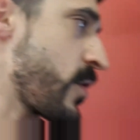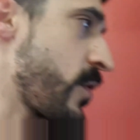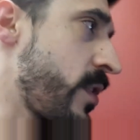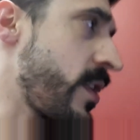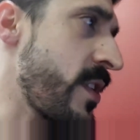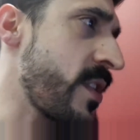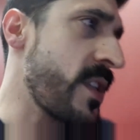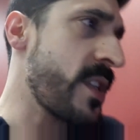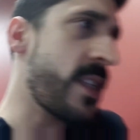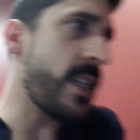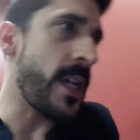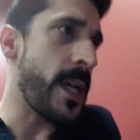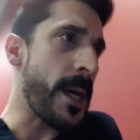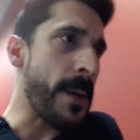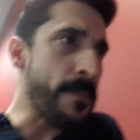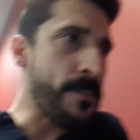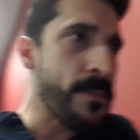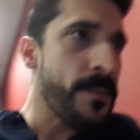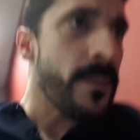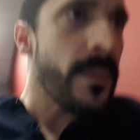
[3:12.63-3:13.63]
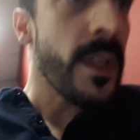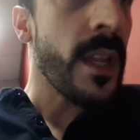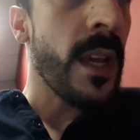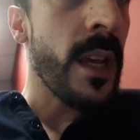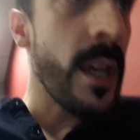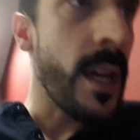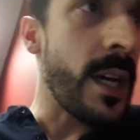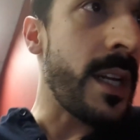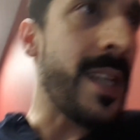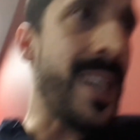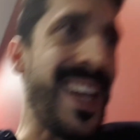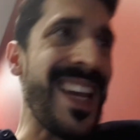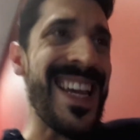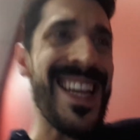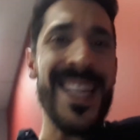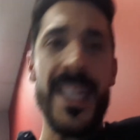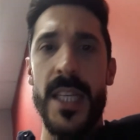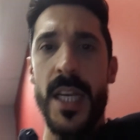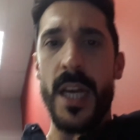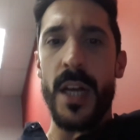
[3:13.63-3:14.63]
so this is an
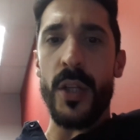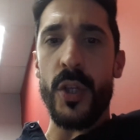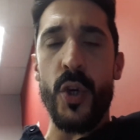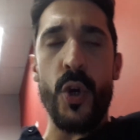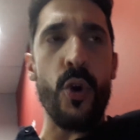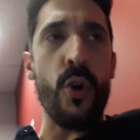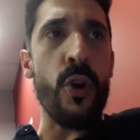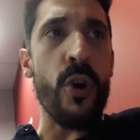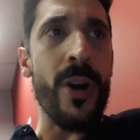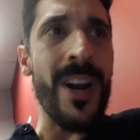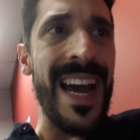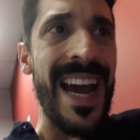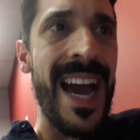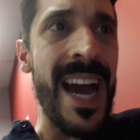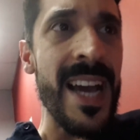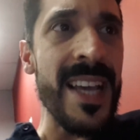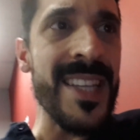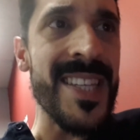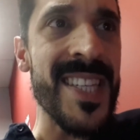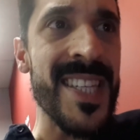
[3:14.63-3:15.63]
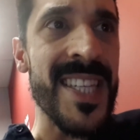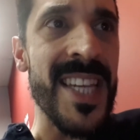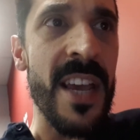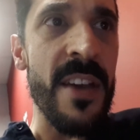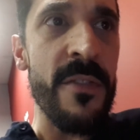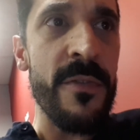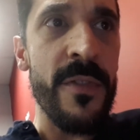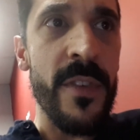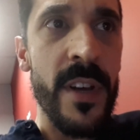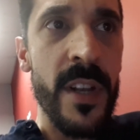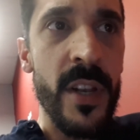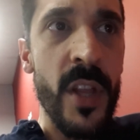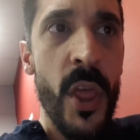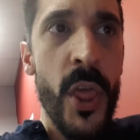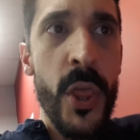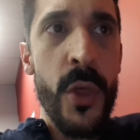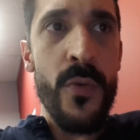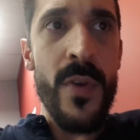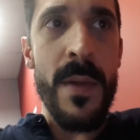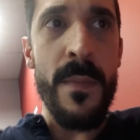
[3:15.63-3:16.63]
Intel Core i7
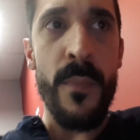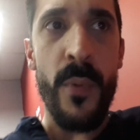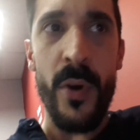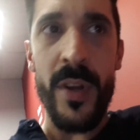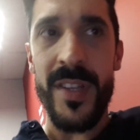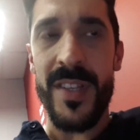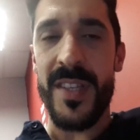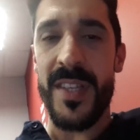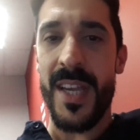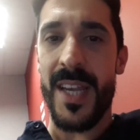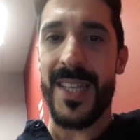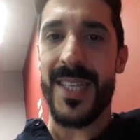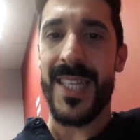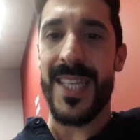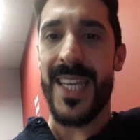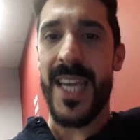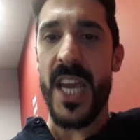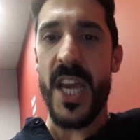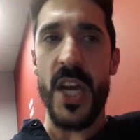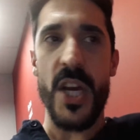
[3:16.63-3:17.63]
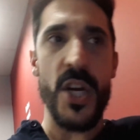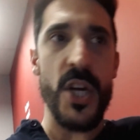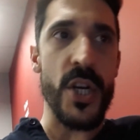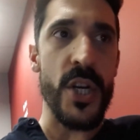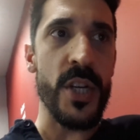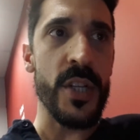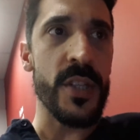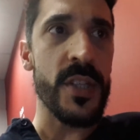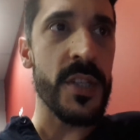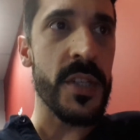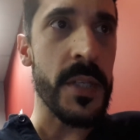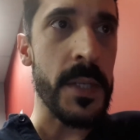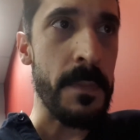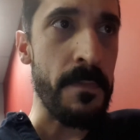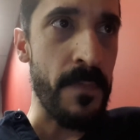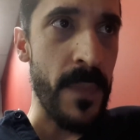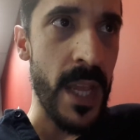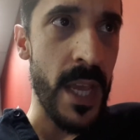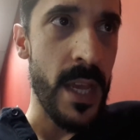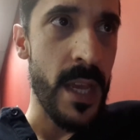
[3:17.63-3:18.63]
3.6 gigahertz
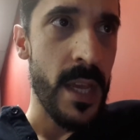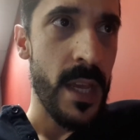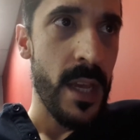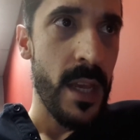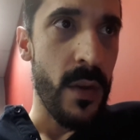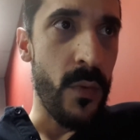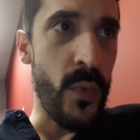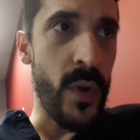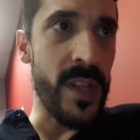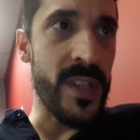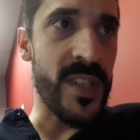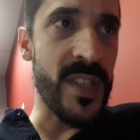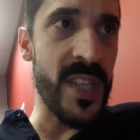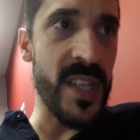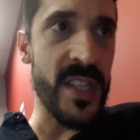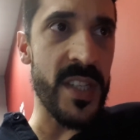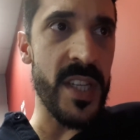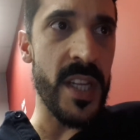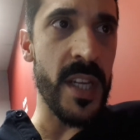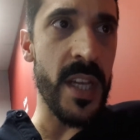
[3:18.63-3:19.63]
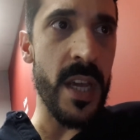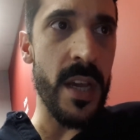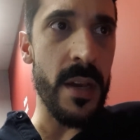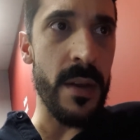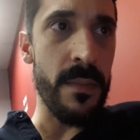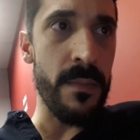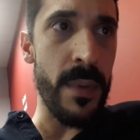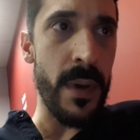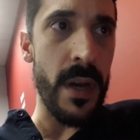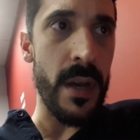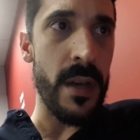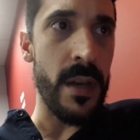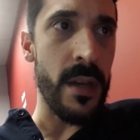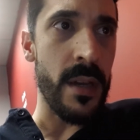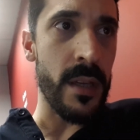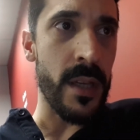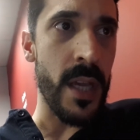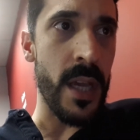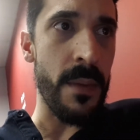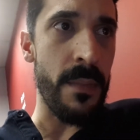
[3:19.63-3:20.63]
with 16
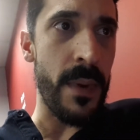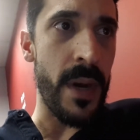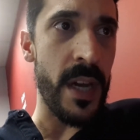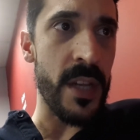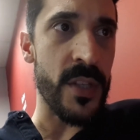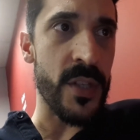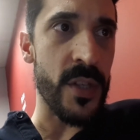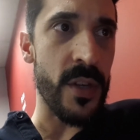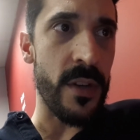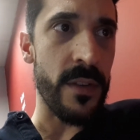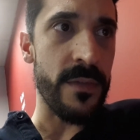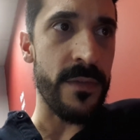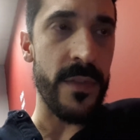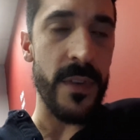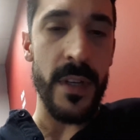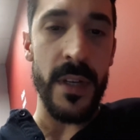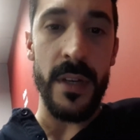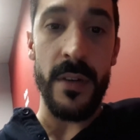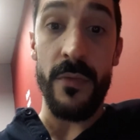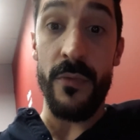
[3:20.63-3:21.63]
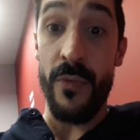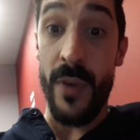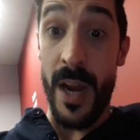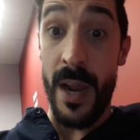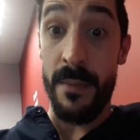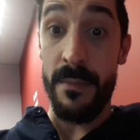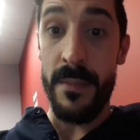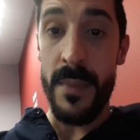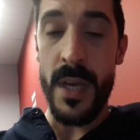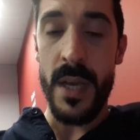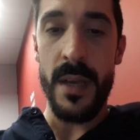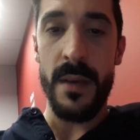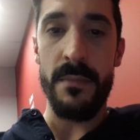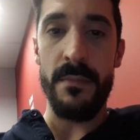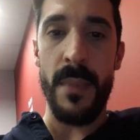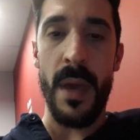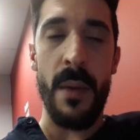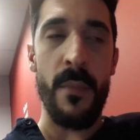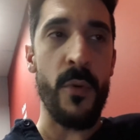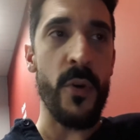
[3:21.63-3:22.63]
gigabytes of RAM
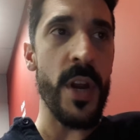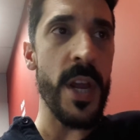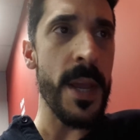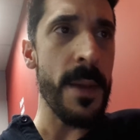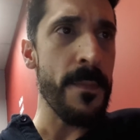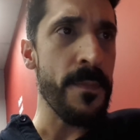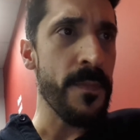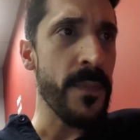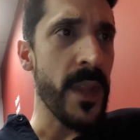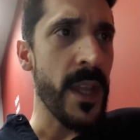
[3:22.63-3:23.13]
memory,